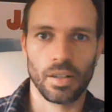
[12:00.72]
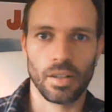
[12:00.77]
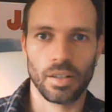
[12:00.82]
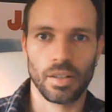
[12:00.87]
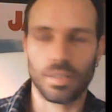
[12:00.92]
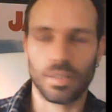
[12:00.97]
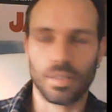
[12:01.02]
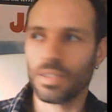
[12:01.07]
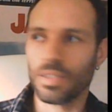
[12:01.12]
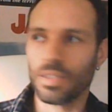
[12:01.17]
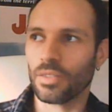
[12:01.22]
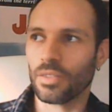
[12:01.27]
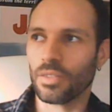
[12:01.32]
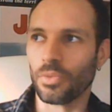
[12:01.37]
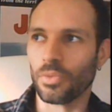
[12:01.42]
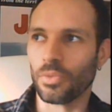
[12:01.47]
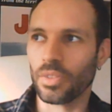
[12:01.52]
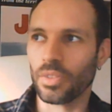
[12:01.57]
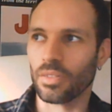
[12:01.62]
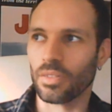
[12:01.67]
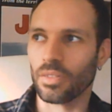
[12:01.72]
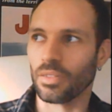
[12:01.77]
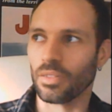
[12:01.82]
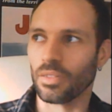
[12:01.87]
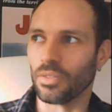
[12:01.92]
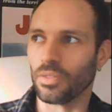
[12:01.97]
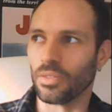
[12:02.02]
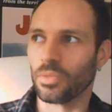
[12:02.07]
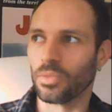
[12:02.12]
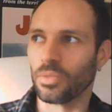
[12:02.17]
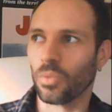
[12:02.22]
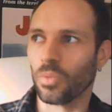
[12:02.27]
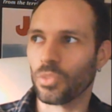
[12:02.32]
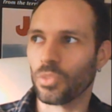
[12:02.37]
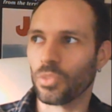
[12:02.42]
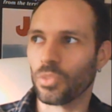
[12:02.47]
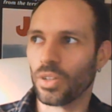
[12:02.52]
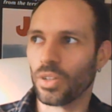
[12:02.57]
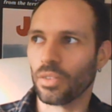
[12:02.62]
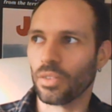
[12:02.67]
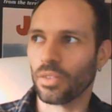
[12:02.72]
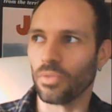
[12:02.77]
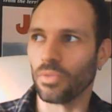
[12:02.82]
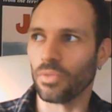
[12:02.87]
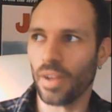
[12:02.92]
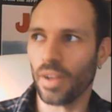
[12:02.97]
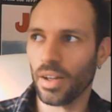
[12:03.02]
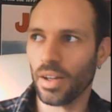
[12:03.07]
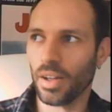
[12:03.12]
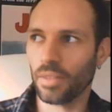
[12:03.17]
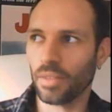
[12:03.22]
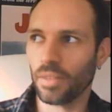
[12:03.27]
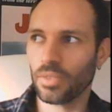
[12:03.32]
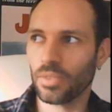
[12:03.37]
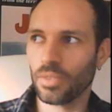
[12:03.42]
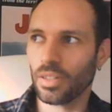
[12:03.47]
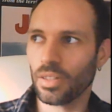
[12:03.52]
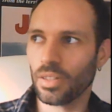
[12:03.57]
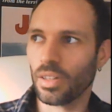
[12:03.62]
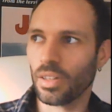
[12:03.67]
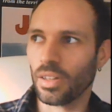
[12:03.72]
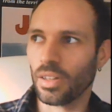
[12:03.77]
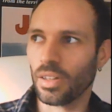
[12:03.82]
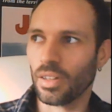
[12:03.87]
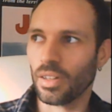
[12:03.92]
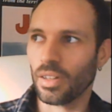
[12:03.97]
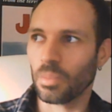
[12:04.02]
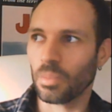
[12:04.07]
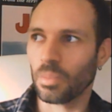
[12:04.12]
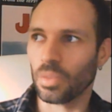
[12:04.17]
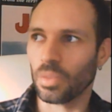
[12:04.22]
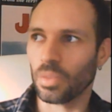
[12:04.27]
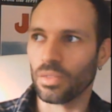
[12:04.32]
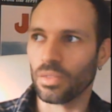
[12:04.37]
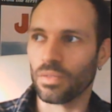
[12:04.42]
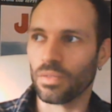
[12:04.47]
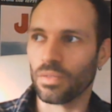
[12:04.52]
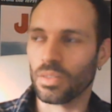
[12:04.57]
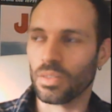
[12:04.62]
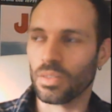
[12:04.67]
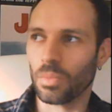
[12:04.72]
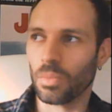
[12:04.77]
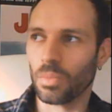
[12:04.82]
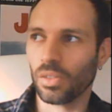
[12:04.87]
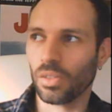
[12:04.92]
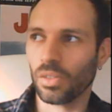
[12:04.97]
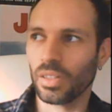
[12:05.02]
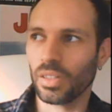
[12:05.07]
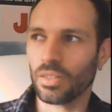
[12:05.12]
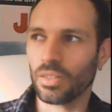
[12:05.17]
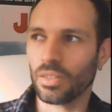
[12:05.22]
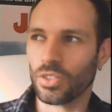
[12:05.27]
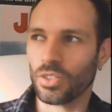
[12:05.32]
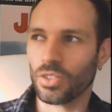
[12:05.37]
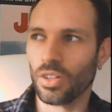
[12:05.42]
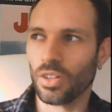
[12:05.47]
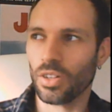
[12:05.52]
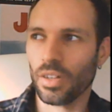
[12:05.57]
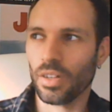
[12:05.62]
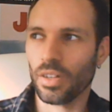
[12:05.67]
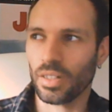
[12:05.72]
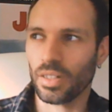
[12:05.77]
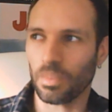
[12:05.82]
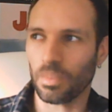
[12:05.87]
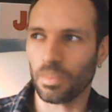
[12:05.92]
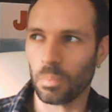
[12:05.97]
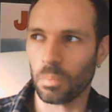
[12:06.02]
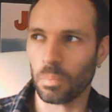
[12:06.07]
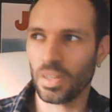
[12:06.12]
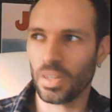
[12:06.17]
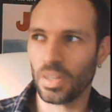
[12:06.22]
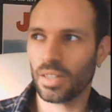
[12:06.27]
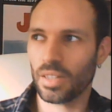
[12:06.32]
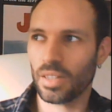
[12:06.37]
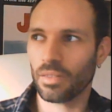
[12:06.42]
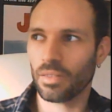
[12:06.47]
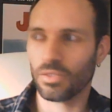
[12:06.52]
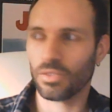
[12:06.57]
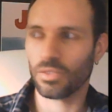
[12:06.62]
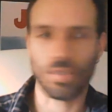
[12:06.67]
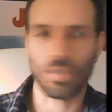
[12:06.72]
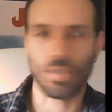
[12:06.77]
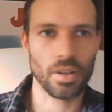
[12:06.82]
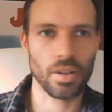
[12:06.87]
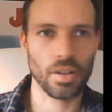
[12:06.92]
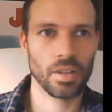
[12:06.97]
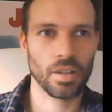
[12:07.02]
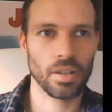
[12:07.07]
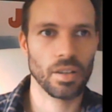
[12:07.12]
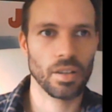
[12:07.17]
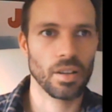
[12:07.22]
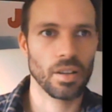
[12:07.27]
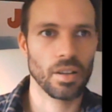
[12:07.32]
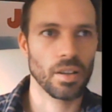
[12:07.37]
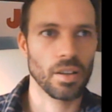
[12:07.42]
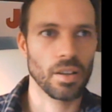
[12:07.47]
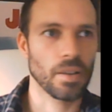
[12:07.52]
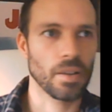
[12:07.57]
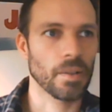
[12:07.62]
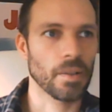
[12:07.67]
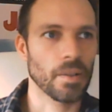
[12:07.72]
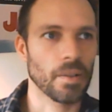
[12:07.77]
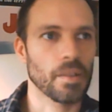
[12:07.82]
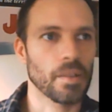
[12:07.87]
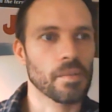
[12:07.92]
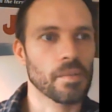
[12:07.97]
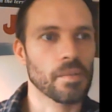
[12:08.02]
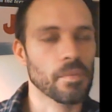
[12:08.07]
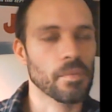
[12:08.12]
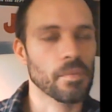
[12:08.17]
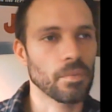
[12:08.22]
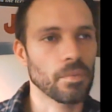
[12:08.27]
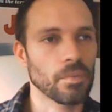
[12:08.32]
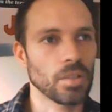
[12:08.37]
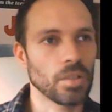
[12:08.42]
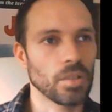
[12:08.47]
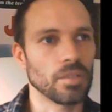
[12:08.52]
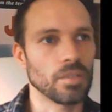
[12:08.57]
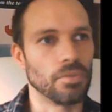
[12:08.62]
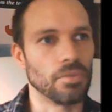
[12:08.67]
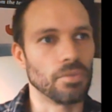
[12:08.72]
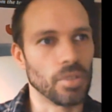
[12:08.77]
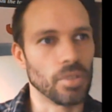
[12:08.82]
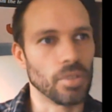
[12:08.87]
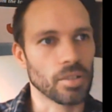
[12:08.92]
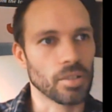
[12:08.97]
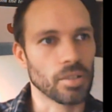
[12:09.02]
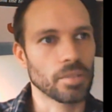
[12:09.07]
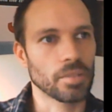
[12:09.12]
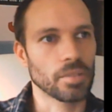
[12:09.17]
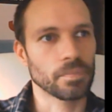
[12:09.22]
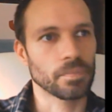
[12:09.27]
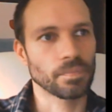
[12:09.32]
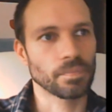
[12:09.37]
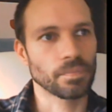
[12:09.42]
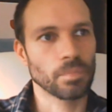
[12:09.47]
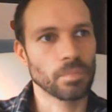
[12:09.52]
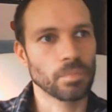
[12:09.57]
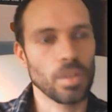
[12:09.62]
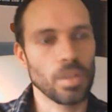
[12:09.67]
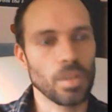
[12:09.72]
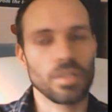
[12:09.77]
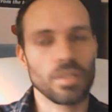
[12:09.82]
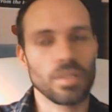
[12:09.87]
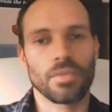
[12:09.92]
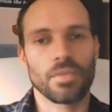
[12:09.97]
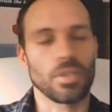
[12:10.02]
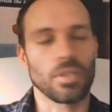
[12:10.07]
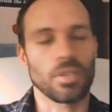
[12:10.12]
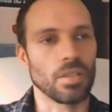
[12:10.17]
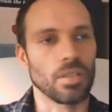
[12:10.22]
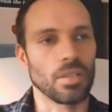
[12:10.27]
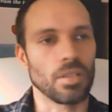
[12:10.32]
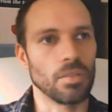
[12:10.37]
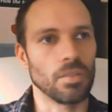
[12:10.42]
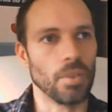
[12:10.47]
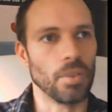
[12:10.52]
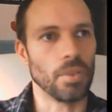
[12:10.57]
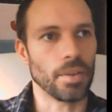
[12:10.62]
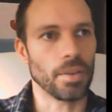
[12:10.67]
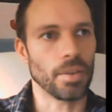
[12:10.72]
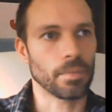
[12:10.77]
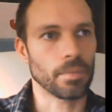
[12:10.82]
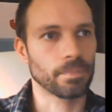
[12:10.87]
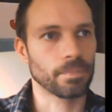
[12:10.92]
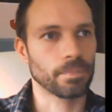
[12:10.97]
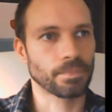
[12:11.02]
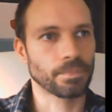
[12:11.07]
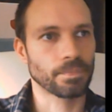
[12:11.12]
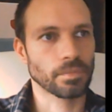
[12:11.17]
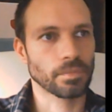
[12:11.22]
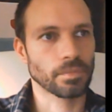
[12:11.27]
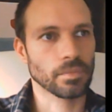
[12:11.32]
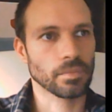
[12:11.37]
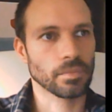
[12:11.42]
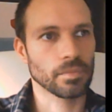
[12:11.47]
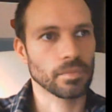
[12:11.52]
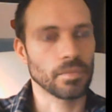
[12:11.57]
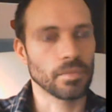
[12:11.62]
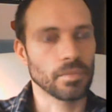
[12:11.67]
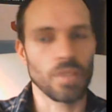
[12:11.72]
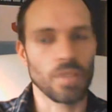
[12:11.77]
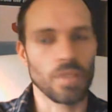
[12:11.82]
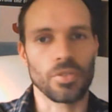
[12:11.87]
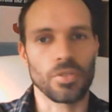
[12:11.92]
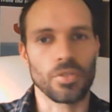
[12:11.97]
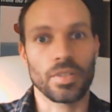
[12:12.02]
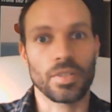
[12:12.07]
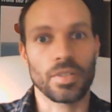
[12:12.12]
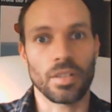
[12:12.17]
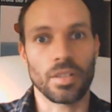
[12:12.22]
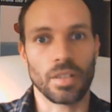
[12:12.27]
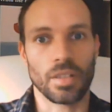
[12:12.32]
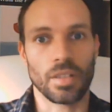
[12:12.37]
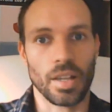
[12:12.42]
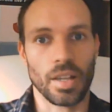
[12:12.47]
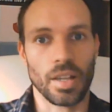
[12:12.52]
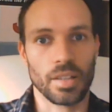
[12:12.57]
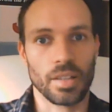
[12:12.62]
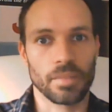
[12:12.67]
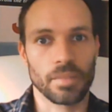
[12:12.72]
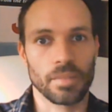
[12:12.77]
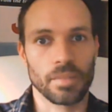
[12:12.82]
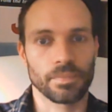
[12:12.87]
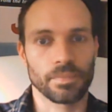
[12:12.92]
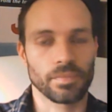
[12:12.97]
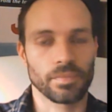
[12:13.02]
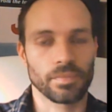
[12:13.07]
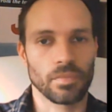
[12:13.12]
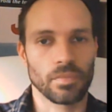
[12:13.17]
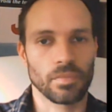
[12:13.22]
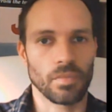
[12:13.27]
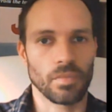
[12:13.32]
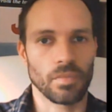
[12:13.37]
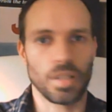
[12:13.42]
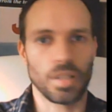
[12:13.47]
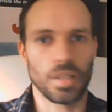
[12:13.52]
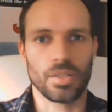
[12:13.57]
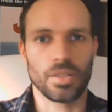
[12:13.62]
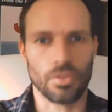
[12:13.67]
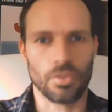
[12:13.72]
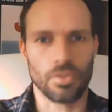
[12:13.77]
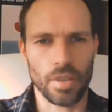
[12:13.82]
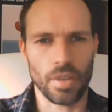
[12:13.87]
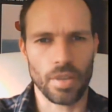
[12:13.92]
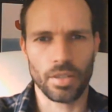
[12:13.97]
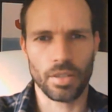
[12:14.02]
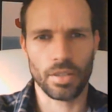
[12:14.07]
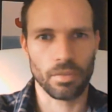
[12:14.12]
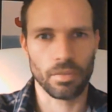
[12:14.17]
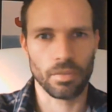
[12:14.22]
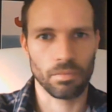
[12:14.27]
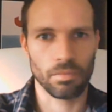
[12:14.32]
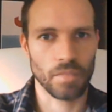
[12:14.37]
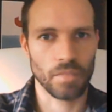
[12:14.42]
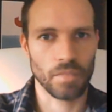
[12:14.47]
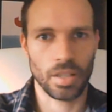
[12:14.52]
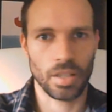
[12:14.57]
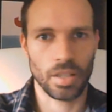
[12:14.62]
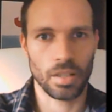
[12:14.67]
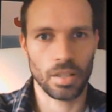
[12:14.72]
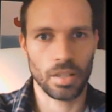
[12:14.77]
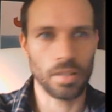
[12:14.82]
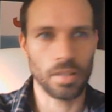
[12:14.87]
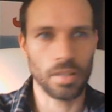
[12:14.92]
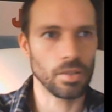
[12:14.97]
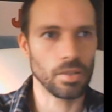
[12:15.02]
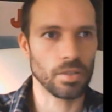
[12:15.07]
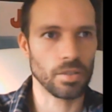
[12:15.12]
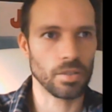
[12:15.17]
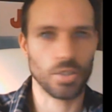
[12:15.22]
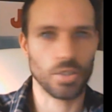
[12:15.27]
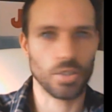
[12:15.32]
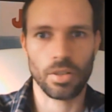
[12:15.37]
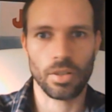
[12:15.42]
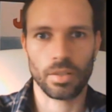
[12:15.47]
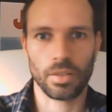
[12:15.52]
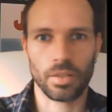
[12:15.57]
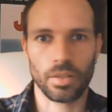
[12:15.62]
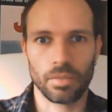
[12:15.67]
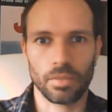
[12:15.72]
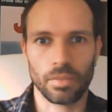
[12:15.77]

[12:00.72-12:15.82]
This is the reason the swamp shark arrived, because of smuggling a shark in a big truck. What the fuck? But it's funny in a way. Never seen that. Let's straight kill a shark.